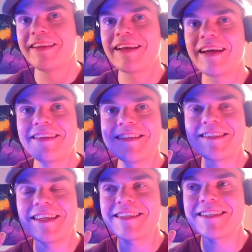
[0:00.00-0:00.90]
that like this is
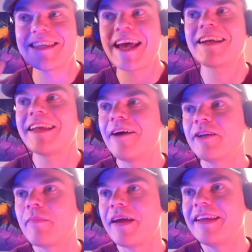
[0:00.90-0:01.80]
exactly how
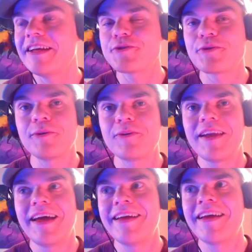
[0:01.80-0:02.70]
the painting should look
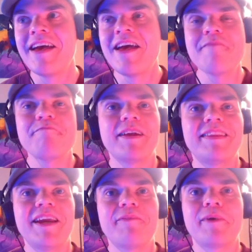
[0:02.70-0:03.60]
like, but
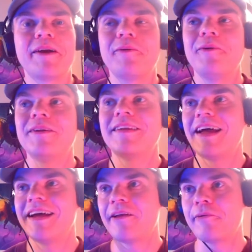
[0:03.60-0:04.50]
then when all the
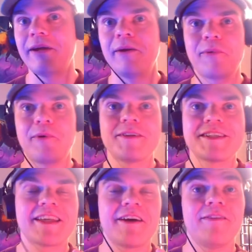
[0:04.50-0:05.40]
like the real world
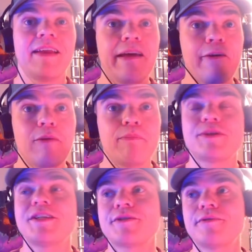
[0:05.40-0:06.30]
stuff like
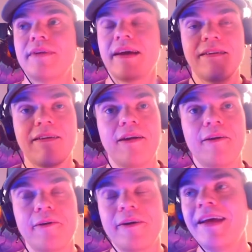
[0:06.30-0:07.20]
composition and
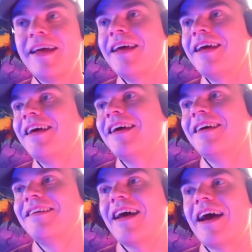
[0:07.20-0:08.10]
color
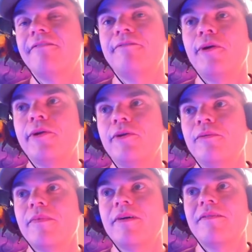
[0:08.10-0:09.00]
and volume